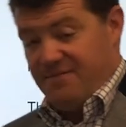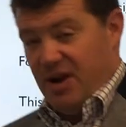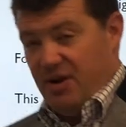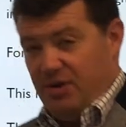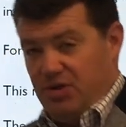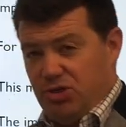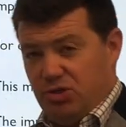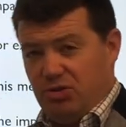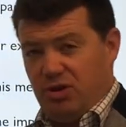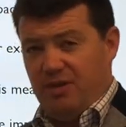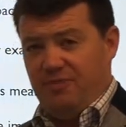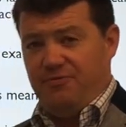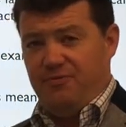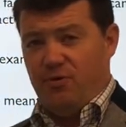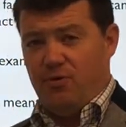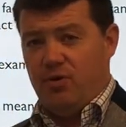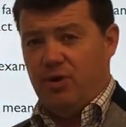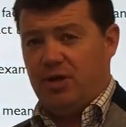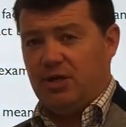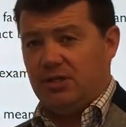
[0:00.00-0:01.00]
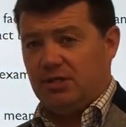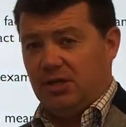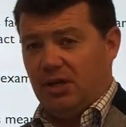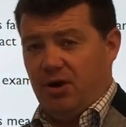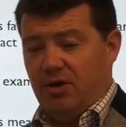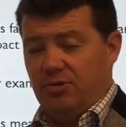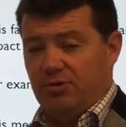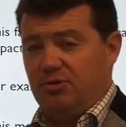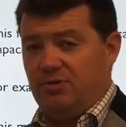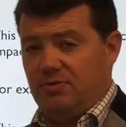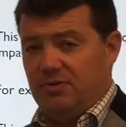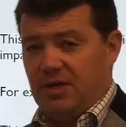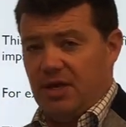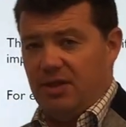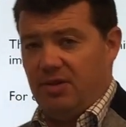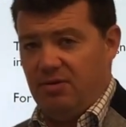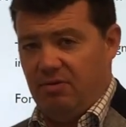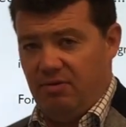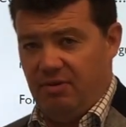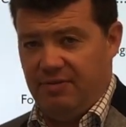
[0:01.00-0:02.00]
very straightforward as long as you've done
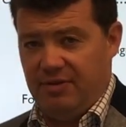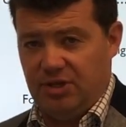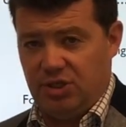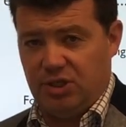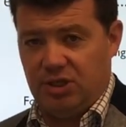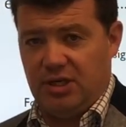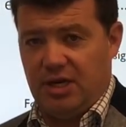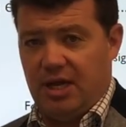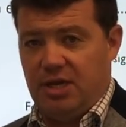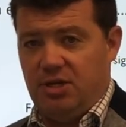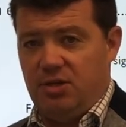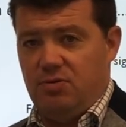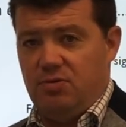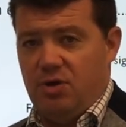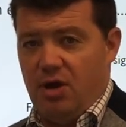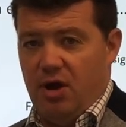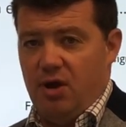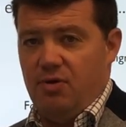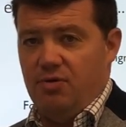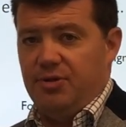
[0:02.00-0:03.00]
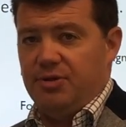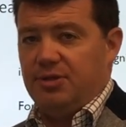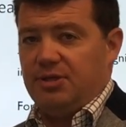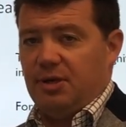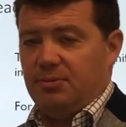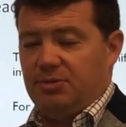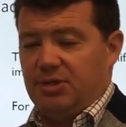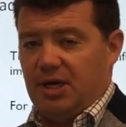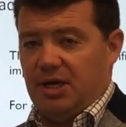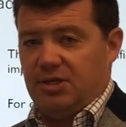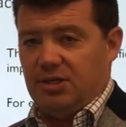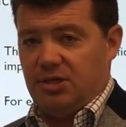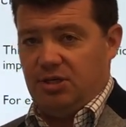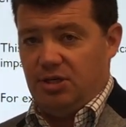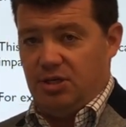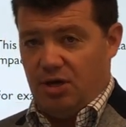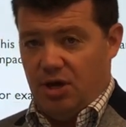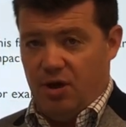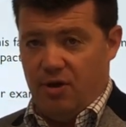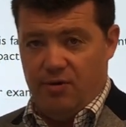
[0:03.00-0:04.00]
the revision and you know the subject and
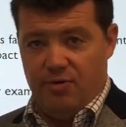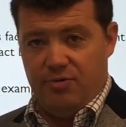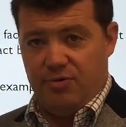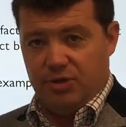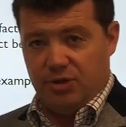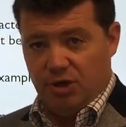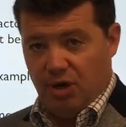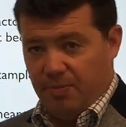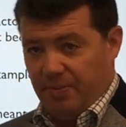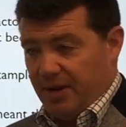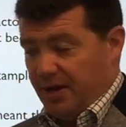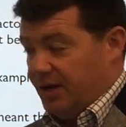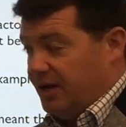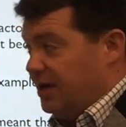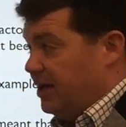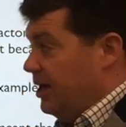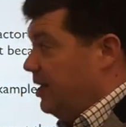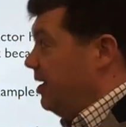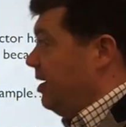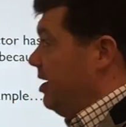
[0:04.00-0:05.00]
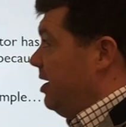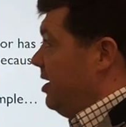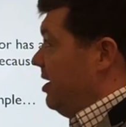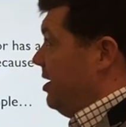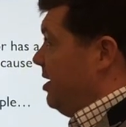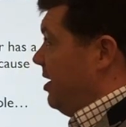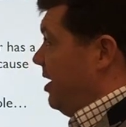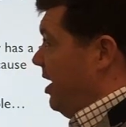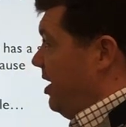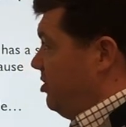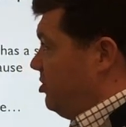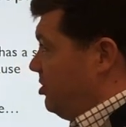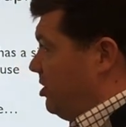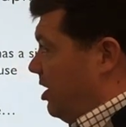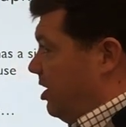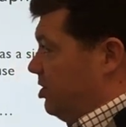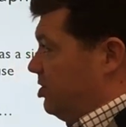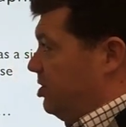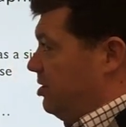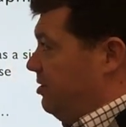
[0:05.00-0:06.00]
you know the topic.
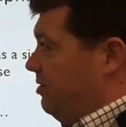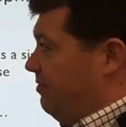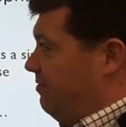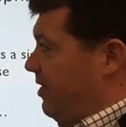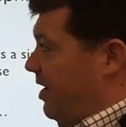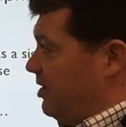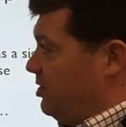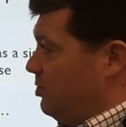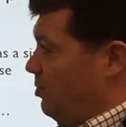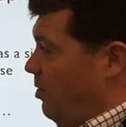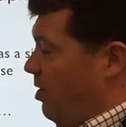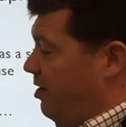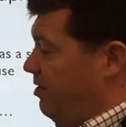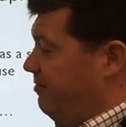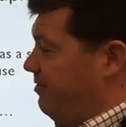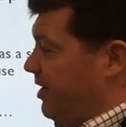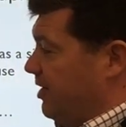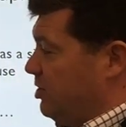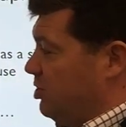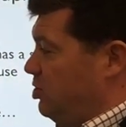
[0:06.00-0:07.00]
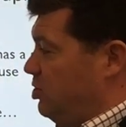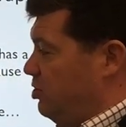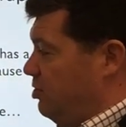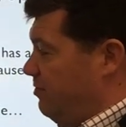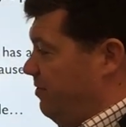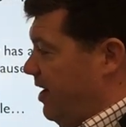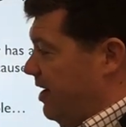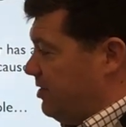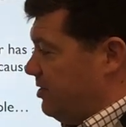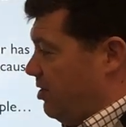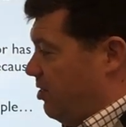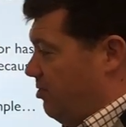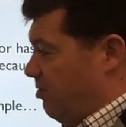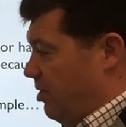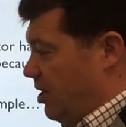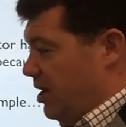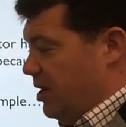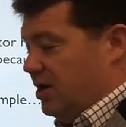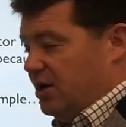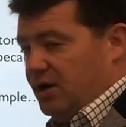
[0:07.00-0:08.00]
Introduction, factor 1, factor 2, factor
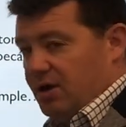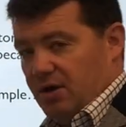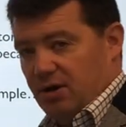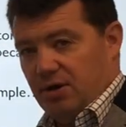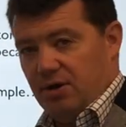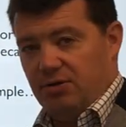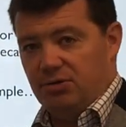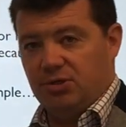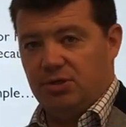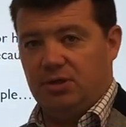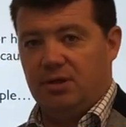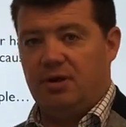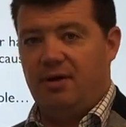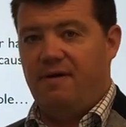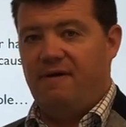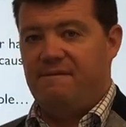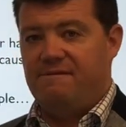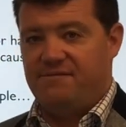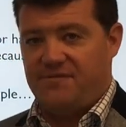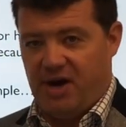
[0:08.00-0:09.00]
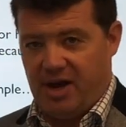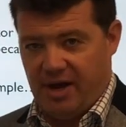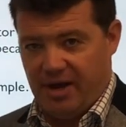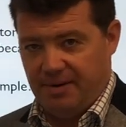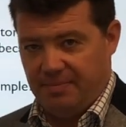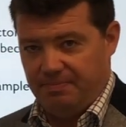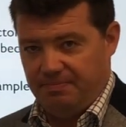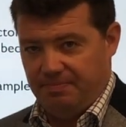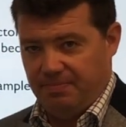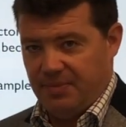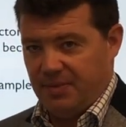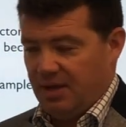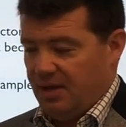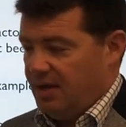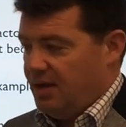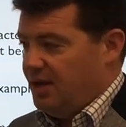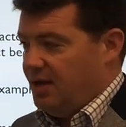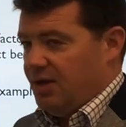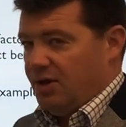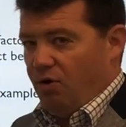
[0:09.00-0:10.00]
3, conclusion. Fine.
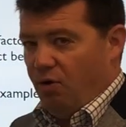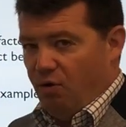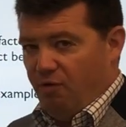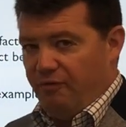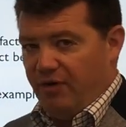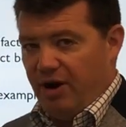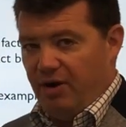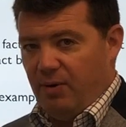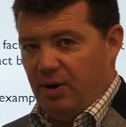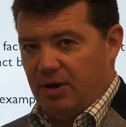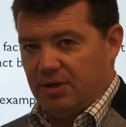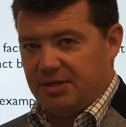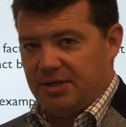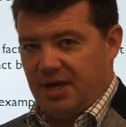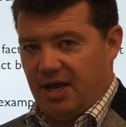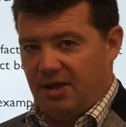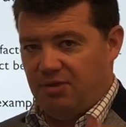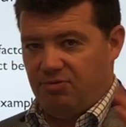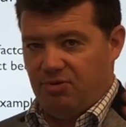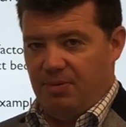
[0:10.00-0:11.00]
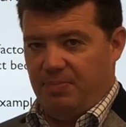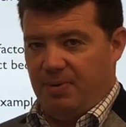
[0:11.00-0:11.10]
All very well saying 3